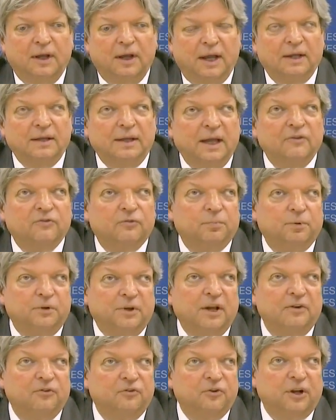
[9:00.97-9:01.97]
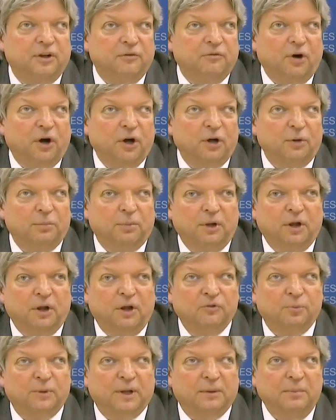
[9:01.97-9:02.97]
And yes, potentially avoidable
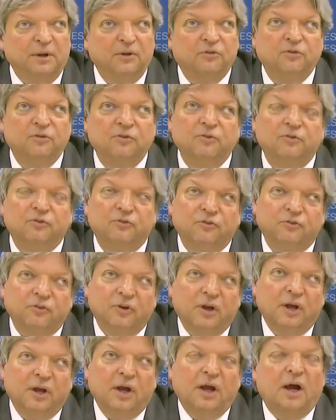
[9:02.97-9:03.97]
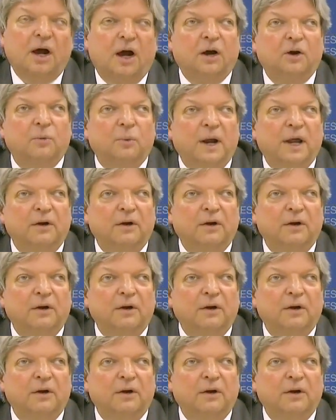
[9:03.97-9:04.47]
hospital admissions are a